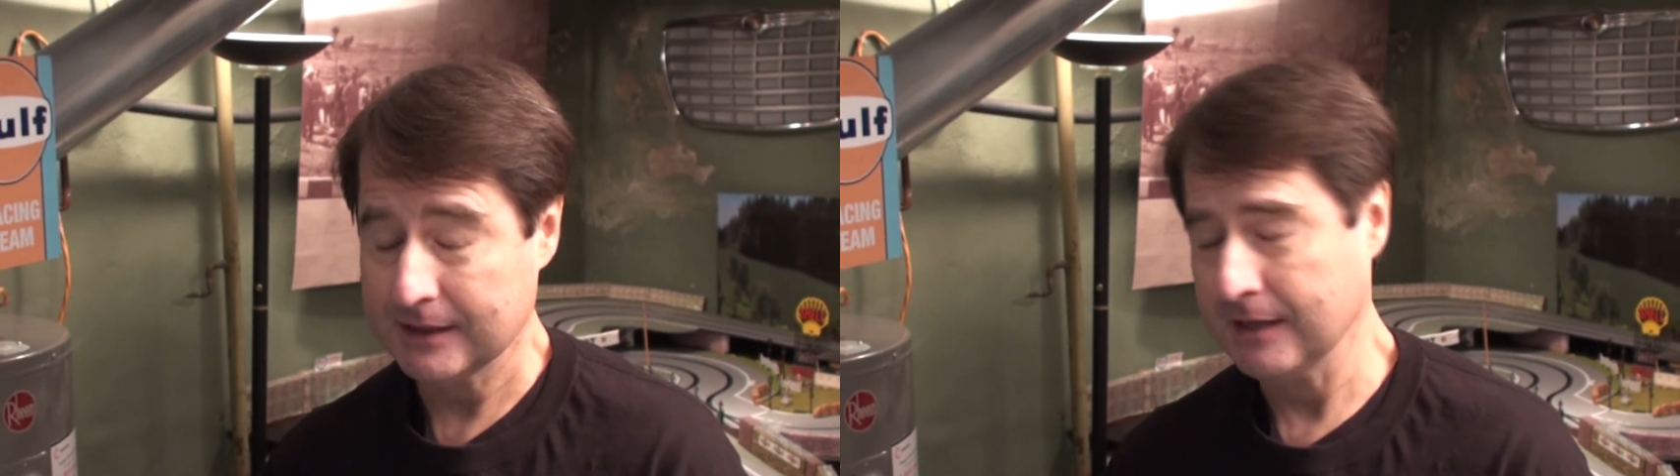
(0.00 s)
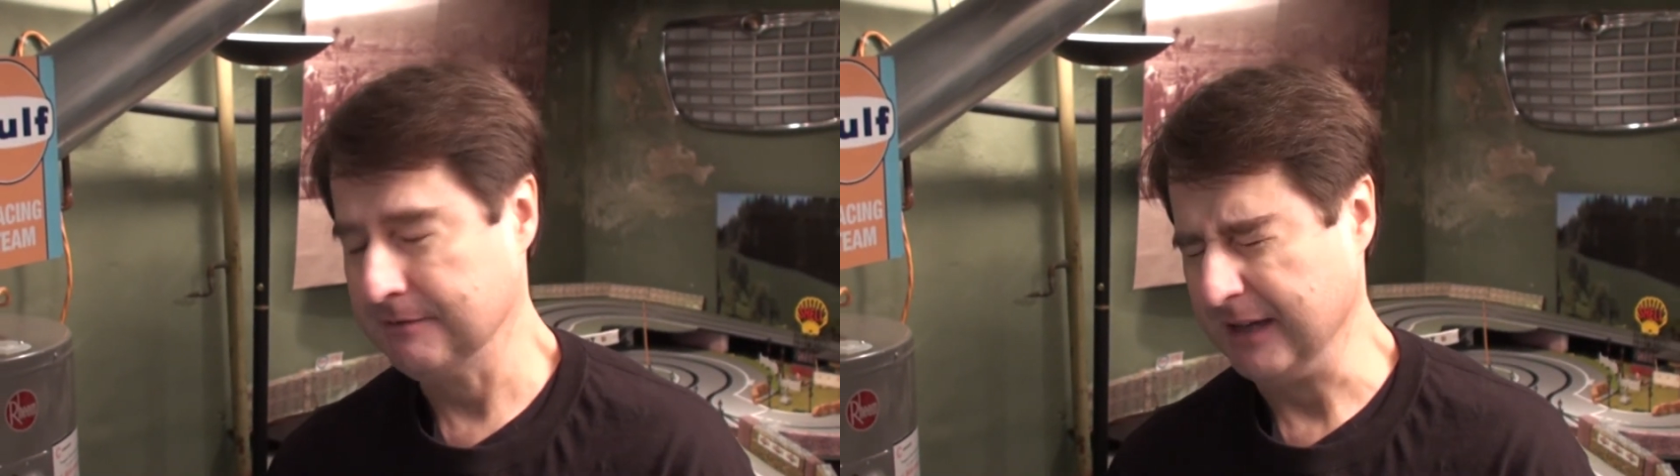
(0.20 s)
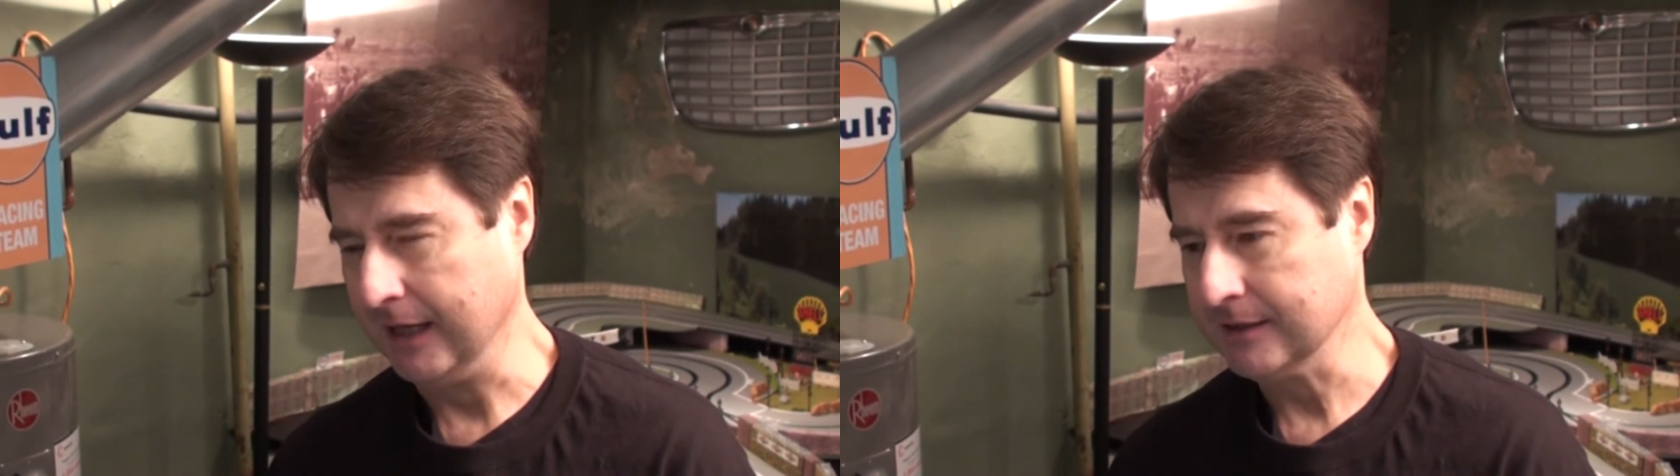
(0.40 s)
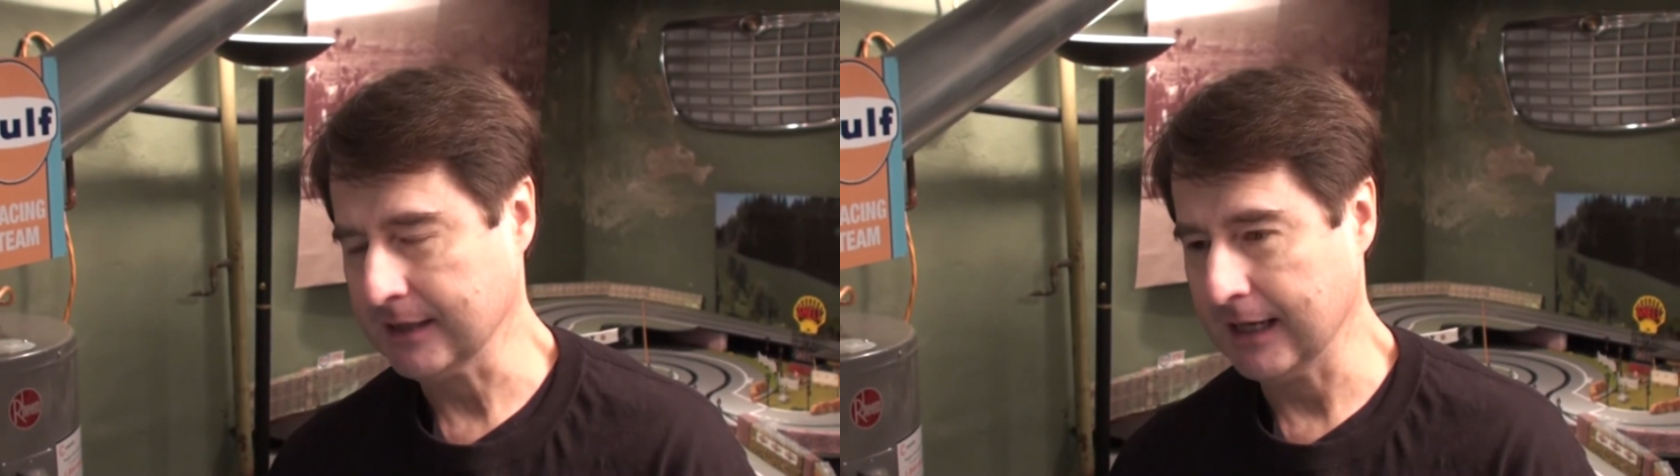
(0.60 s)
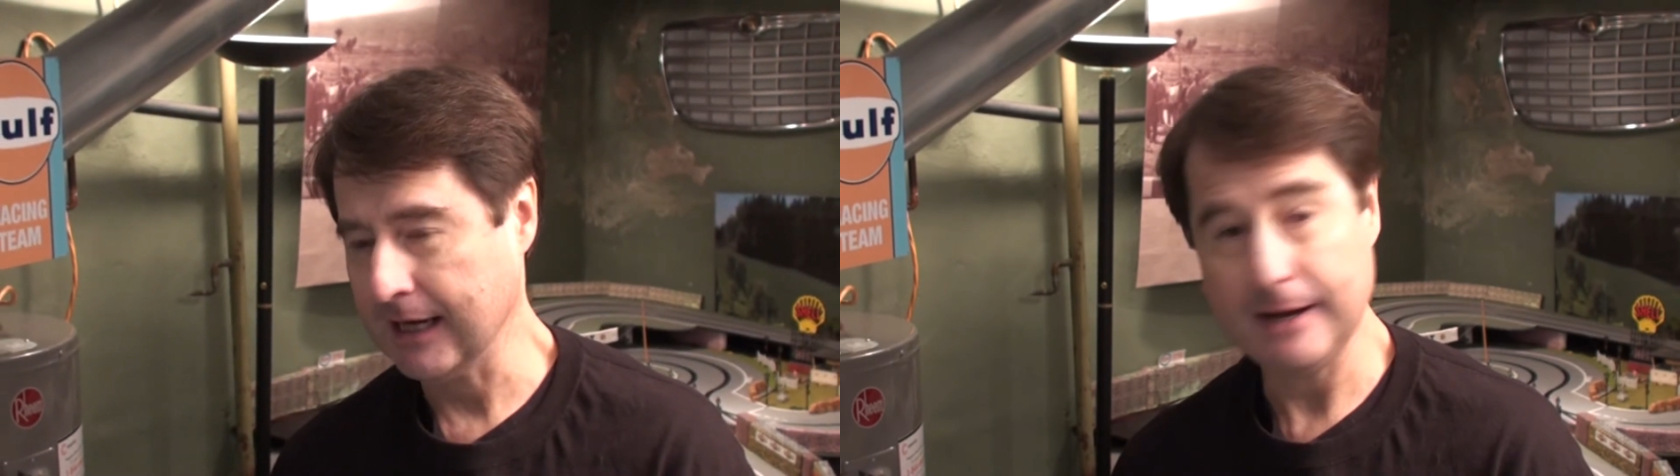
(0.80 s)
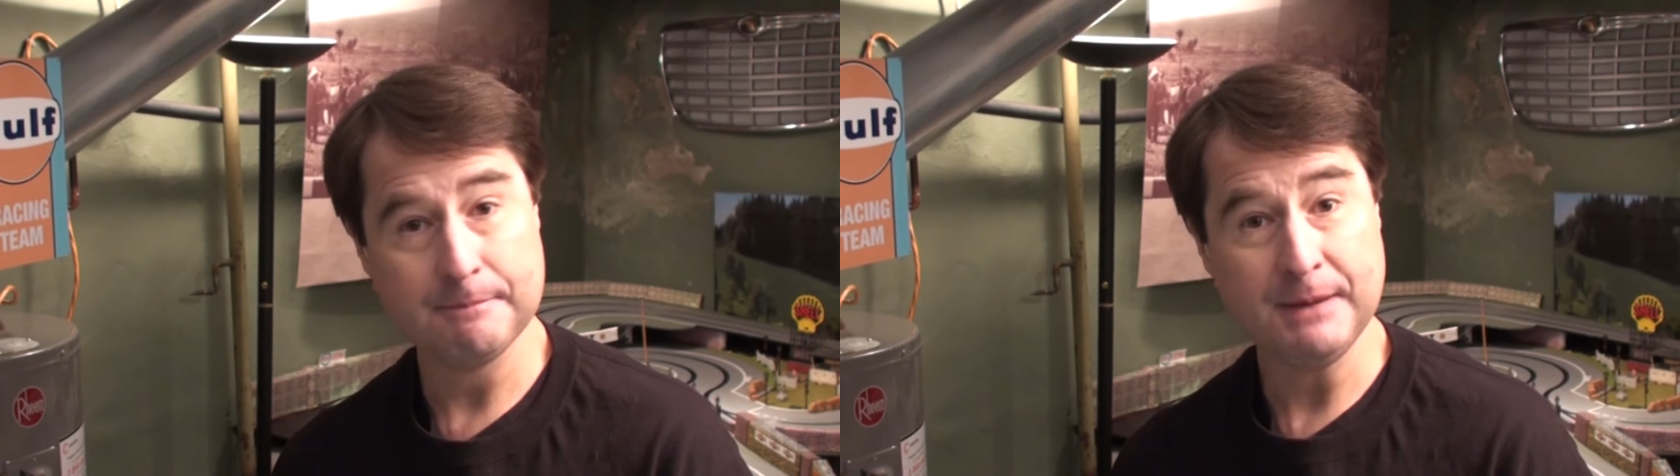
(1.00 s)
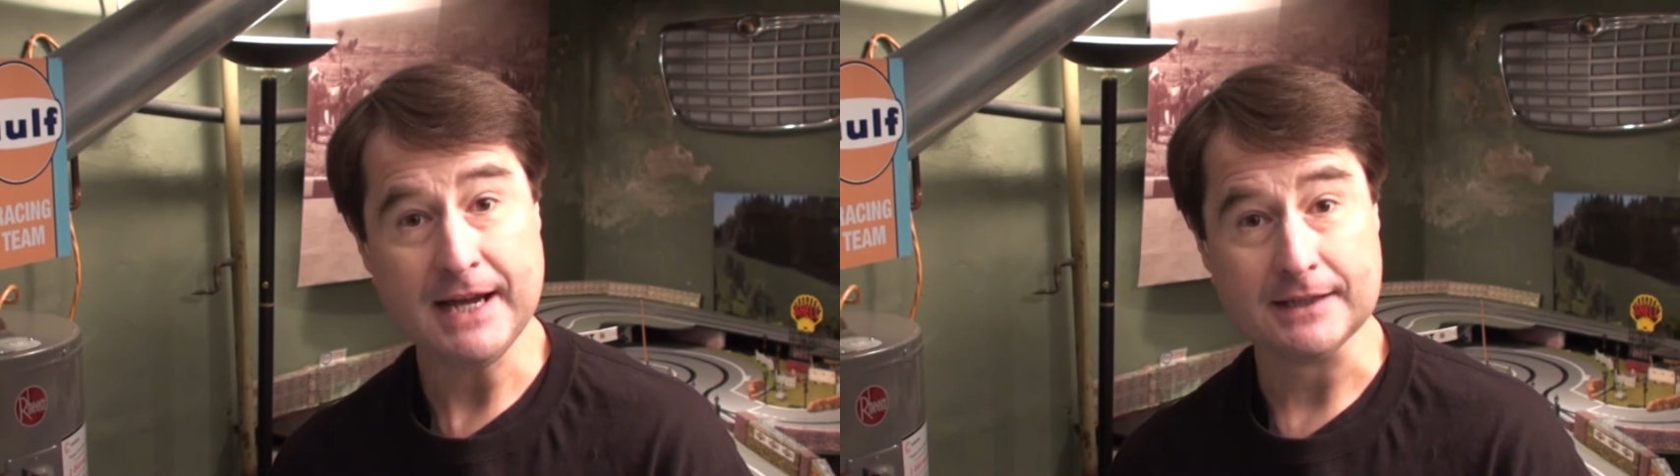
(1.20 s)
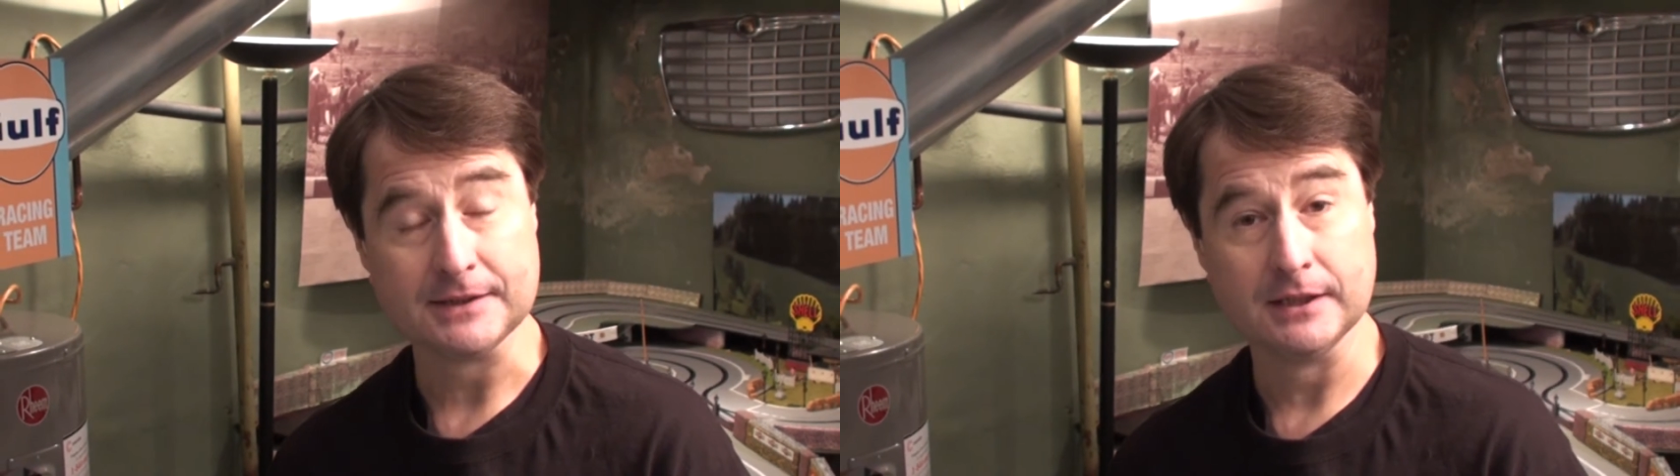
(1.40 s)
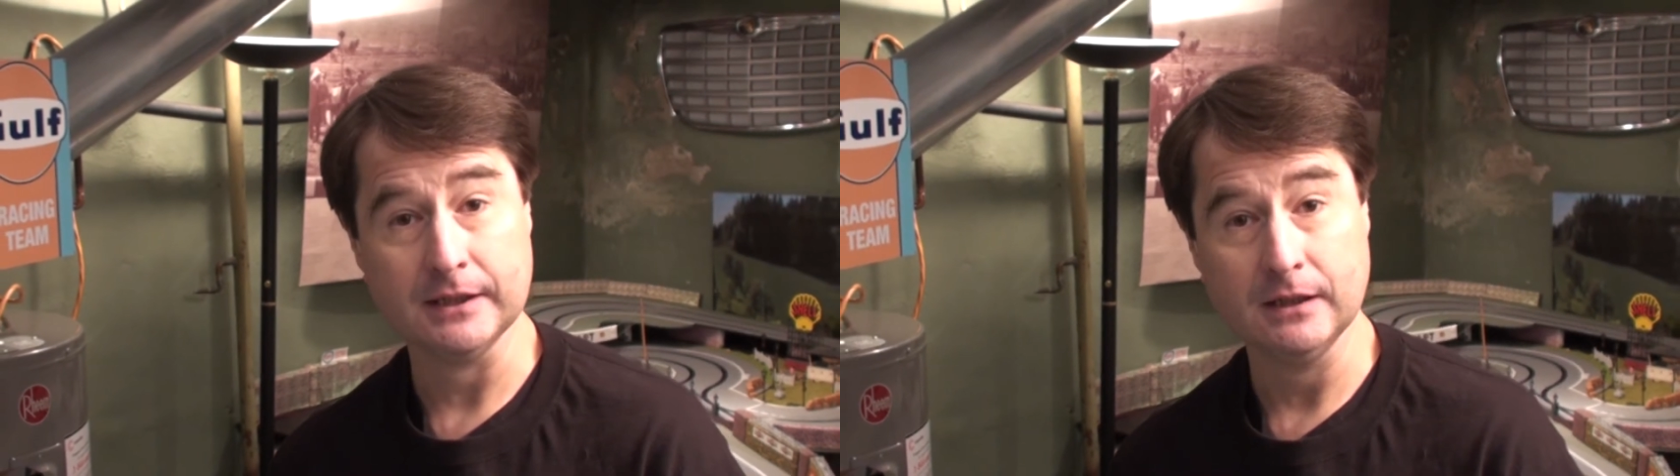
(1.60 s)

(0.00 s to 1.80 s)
event, but